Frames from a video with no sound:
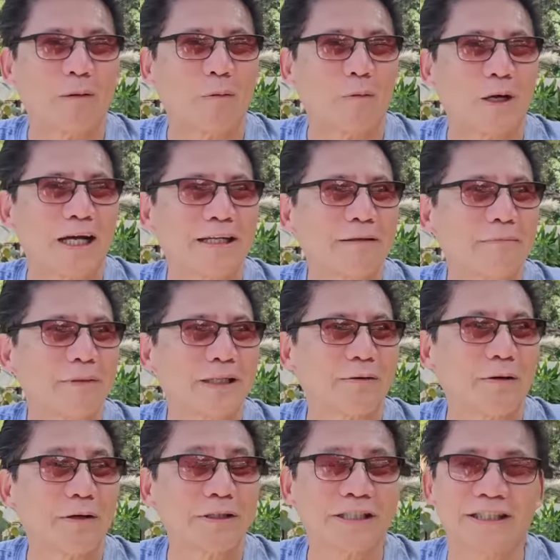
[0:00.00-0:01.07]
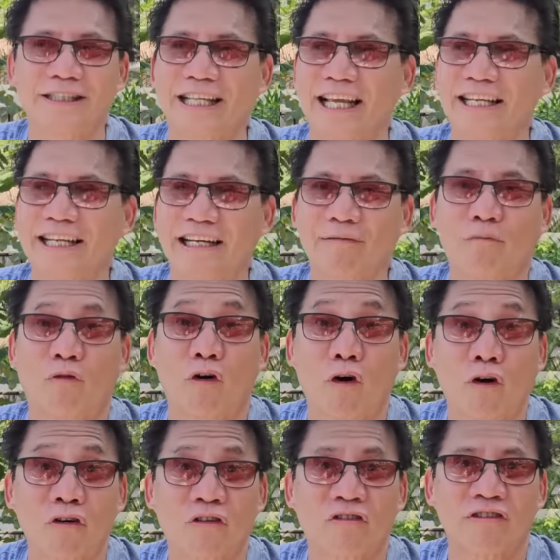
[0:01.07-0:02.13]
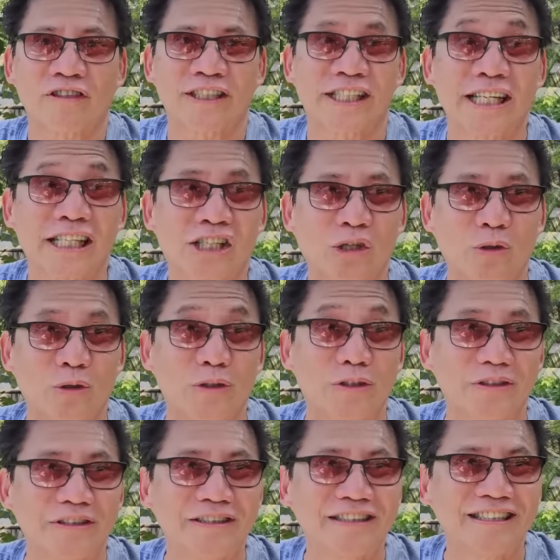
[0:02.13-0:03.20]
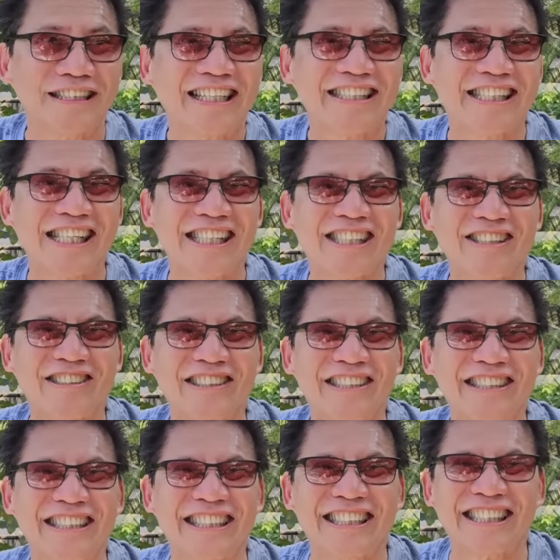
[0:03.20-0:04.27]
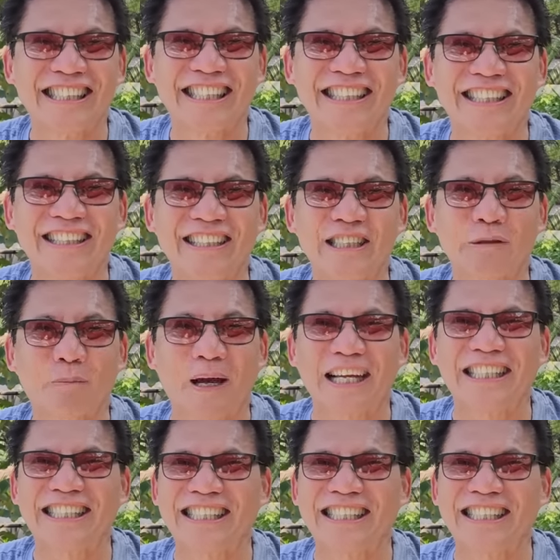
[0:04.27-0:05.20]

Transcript: Why? Because they got four seasons, you know, spicy.